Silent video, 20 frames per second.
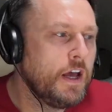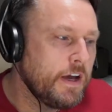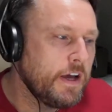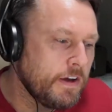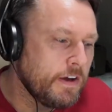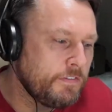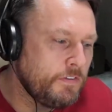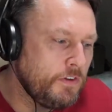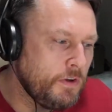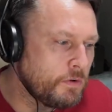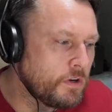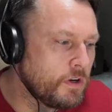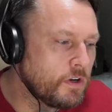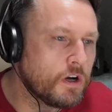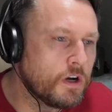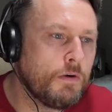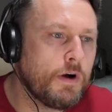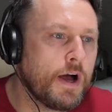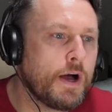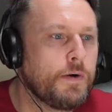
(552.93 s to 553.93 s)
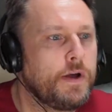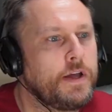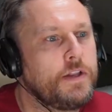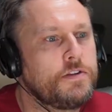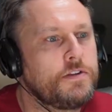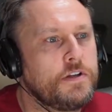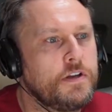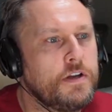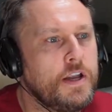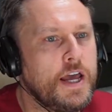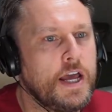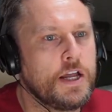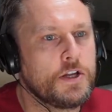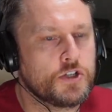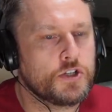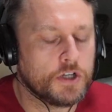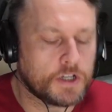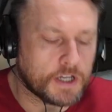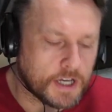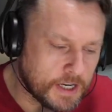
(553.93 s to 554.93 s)
if you can go out into
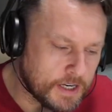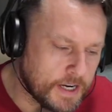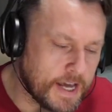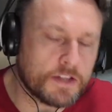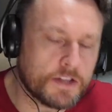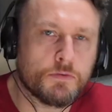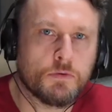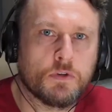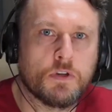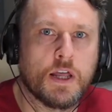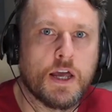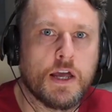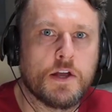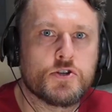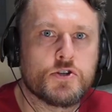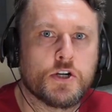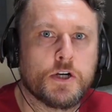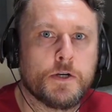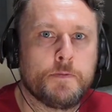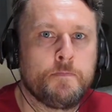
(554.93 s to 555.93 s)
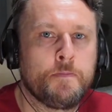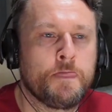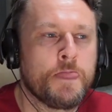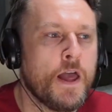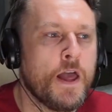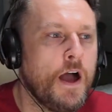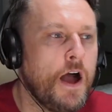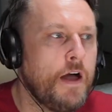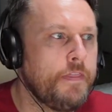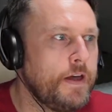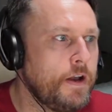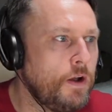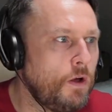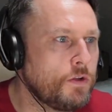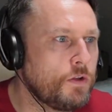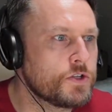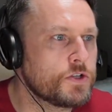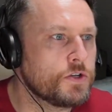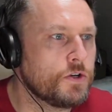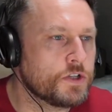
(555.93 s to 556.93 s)
nature, connect with nature, and then
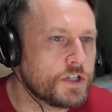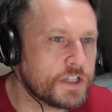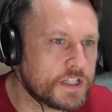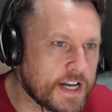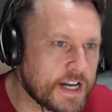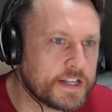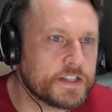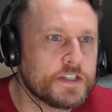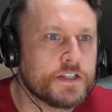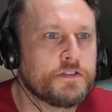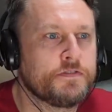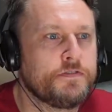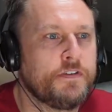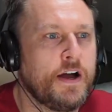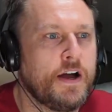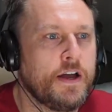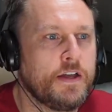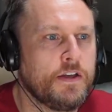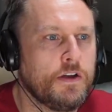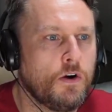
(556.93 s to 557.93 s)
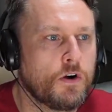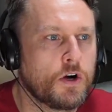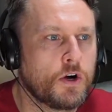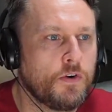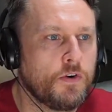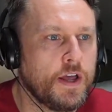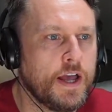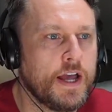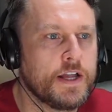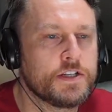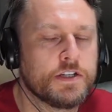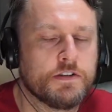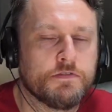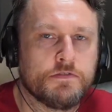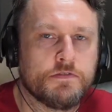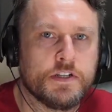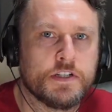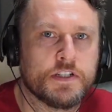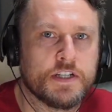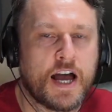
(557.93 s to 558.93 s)
also satisfy your
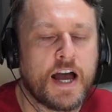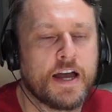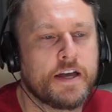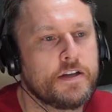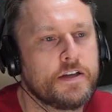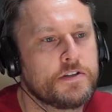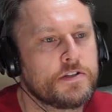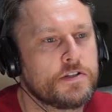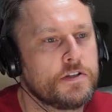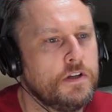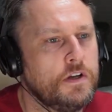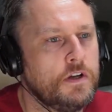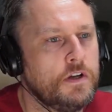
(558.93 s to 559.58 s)
creative desires,